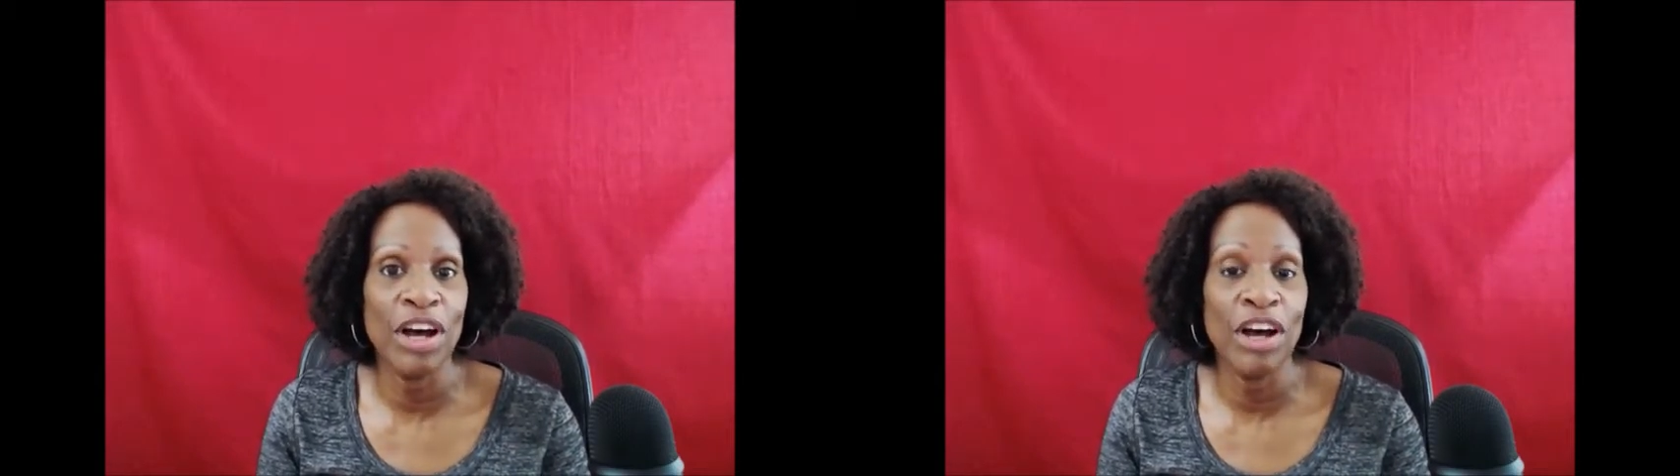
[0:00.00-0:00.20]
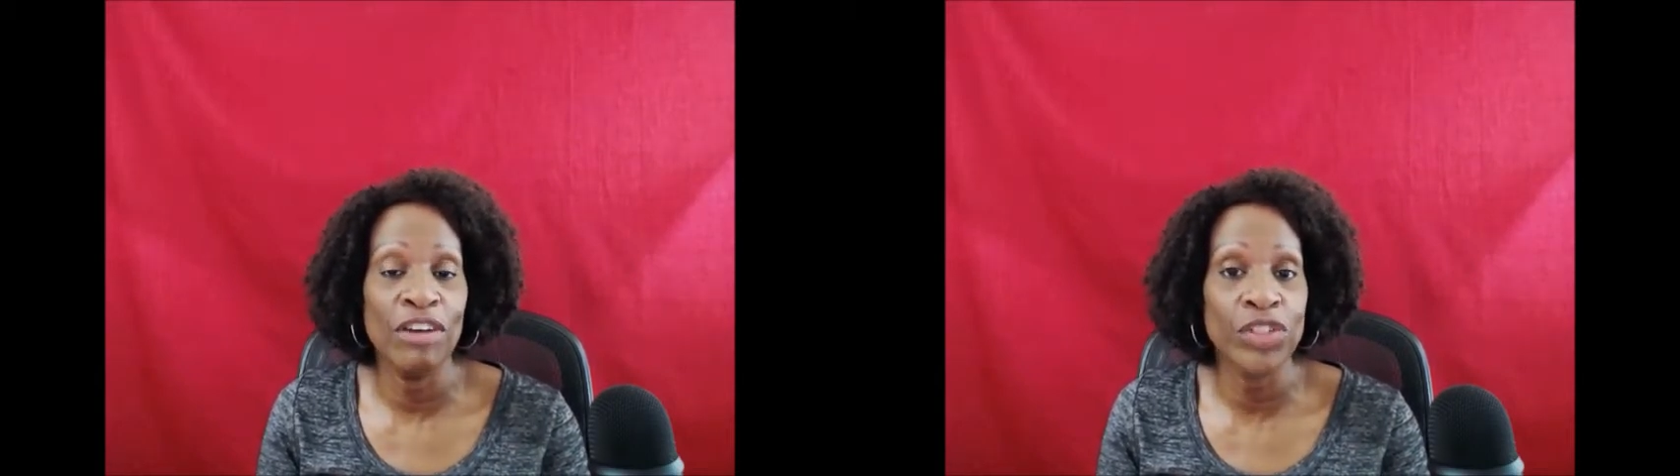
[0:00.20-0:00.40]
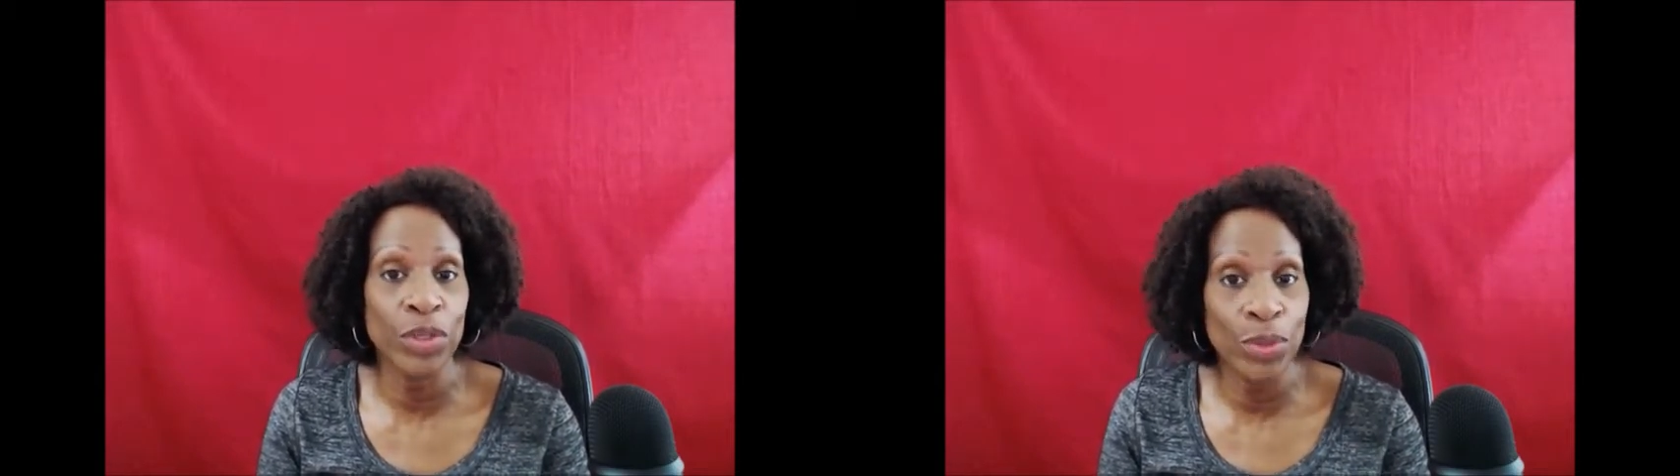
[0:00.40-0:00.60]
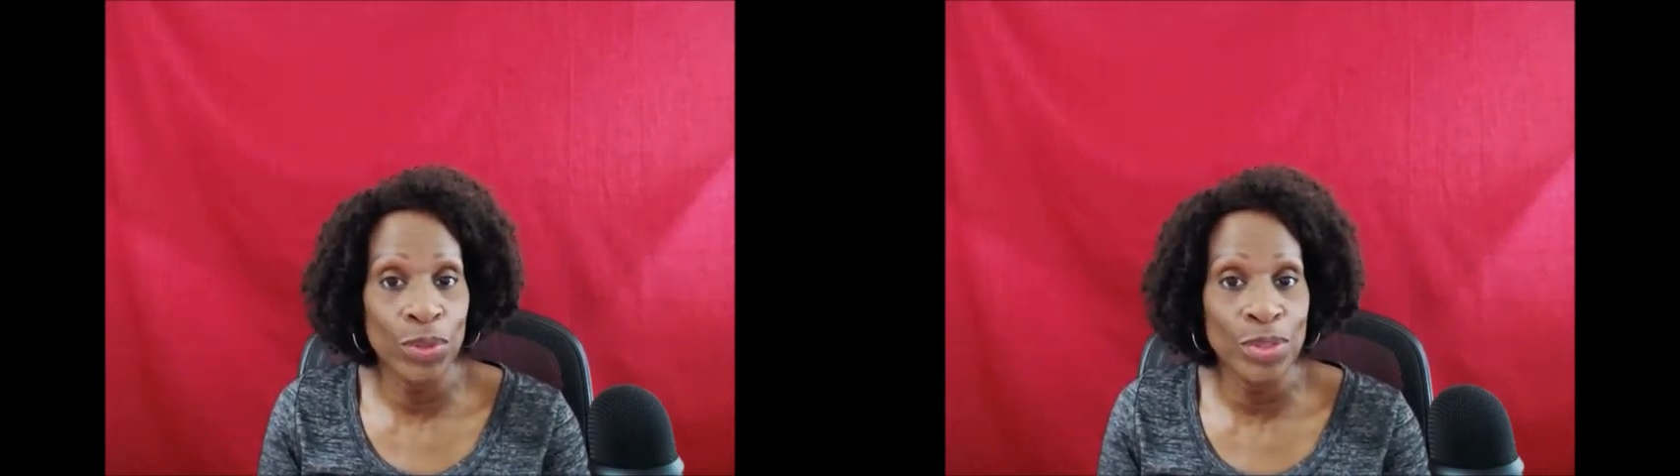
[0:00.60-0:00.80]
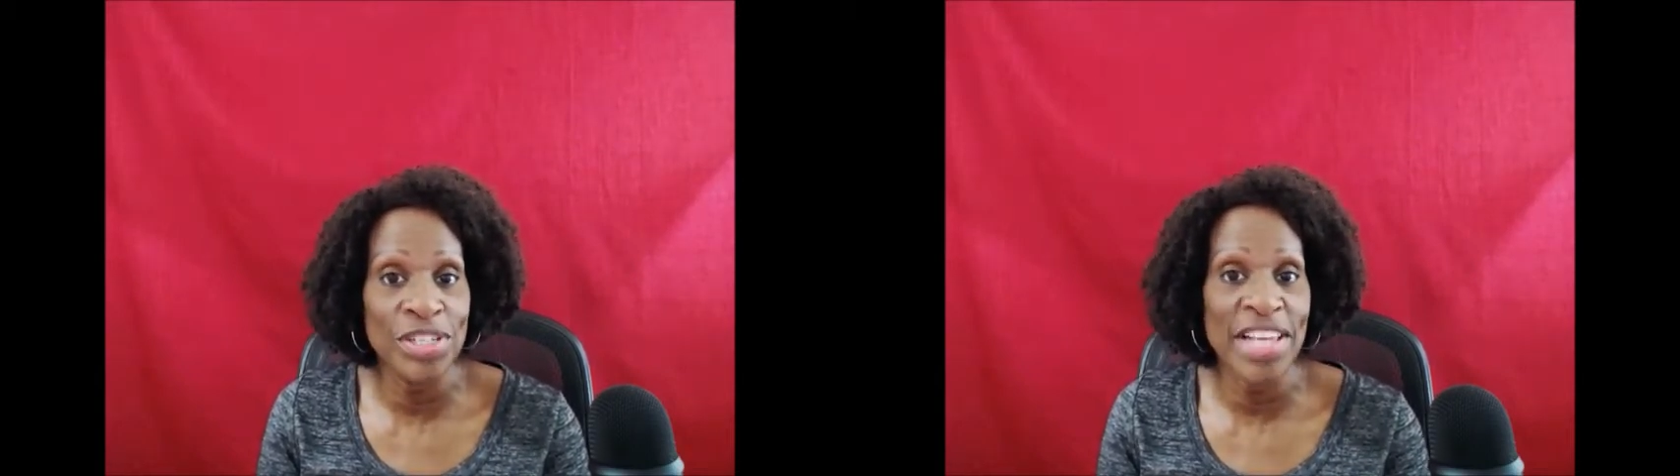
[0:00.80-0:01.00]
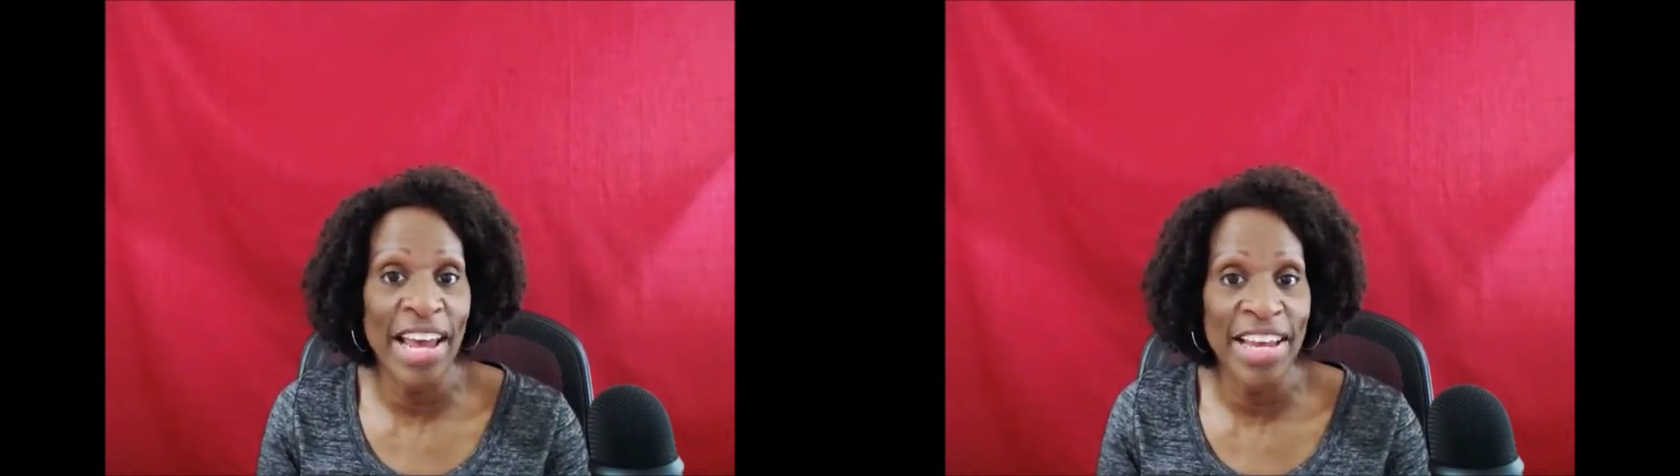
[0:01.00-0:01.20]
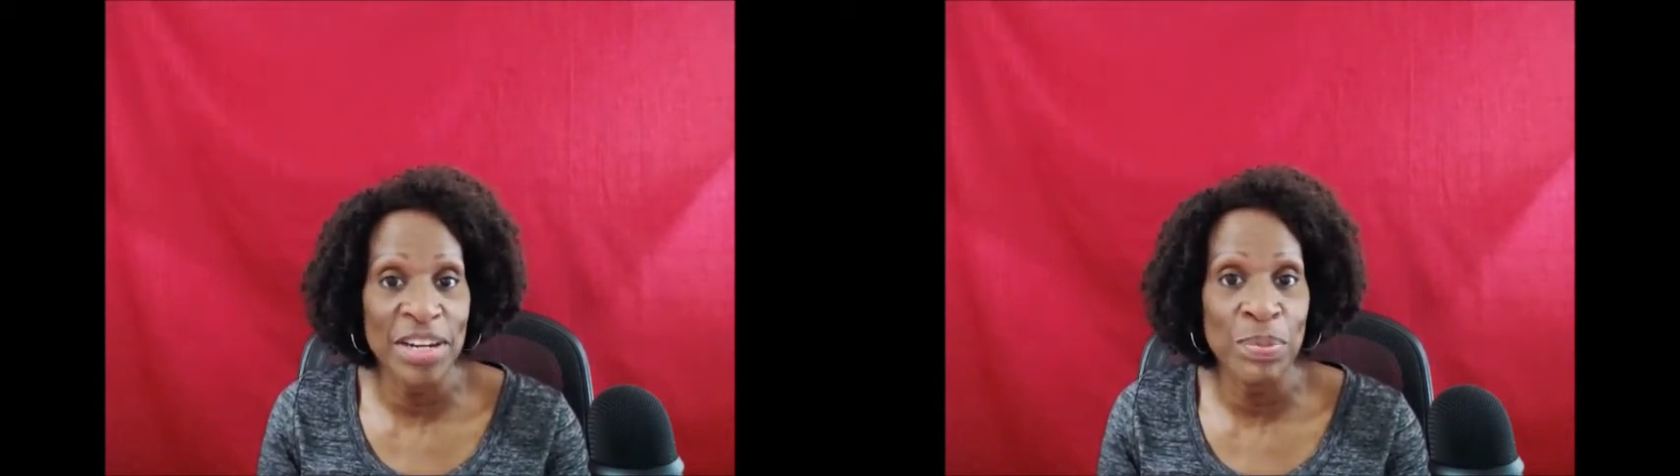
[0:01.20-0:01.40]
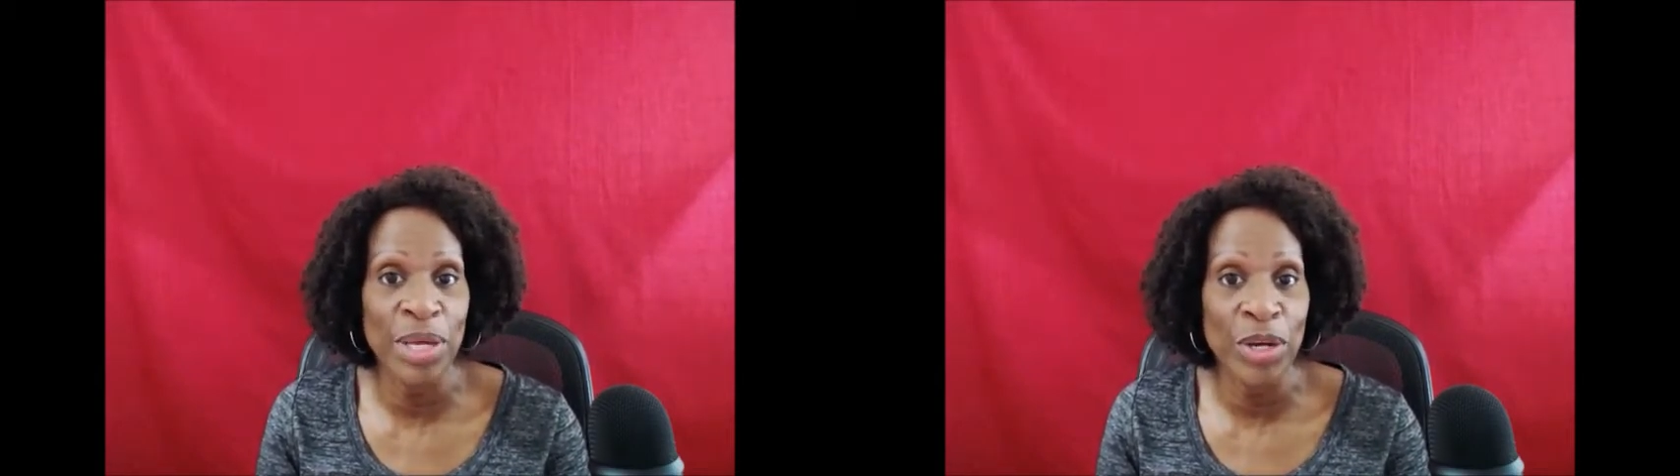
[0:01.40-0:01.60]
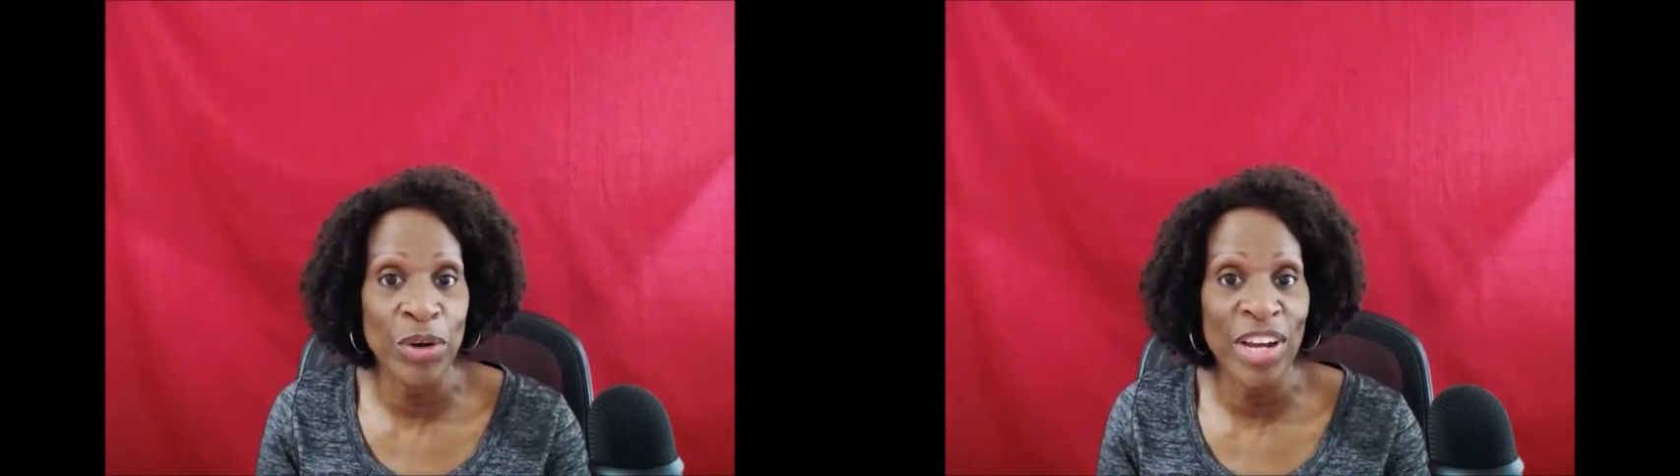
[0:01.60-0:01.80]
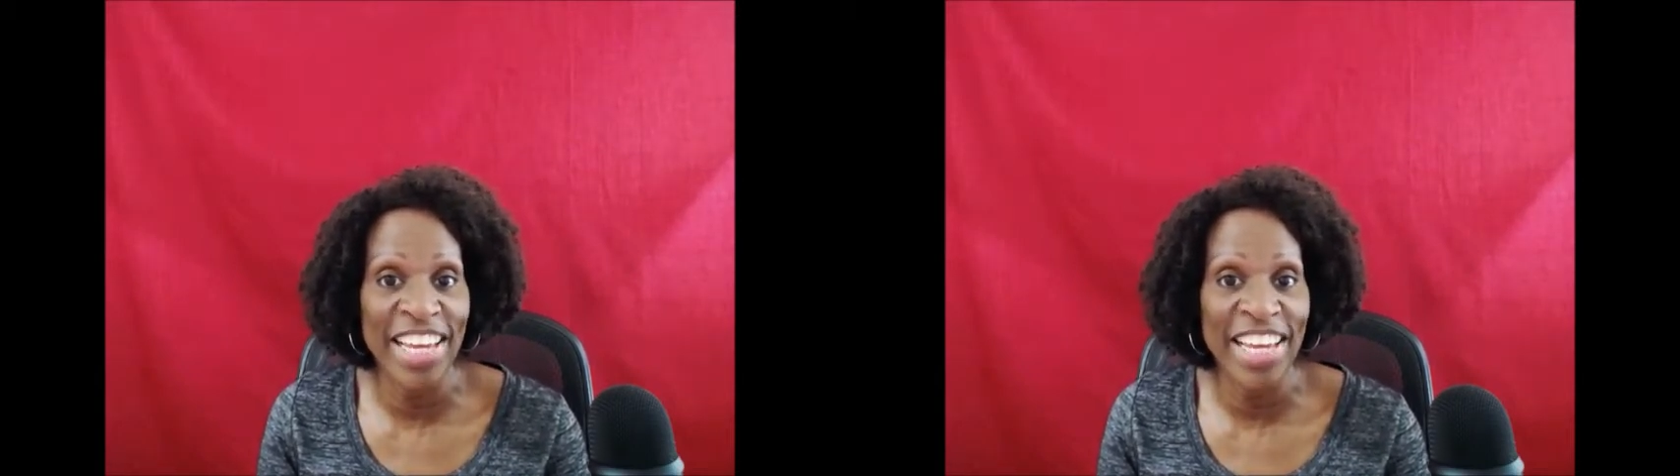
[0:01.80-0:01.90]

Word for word: of tools that can appear